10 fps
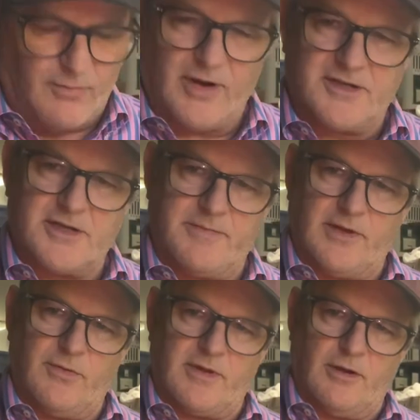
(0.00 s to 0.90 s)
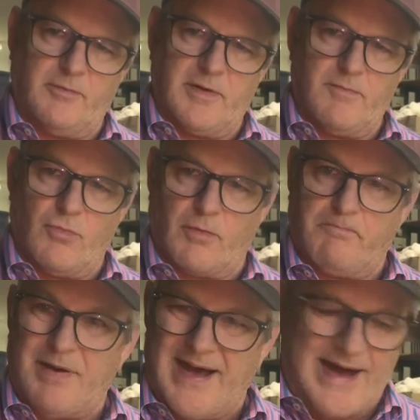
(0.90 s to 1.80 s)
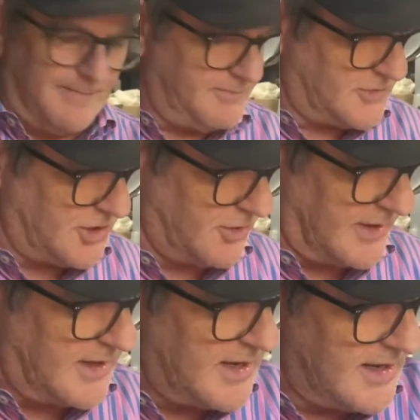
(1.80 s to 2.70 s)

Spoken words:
I wanted something with a little bit more pop to it.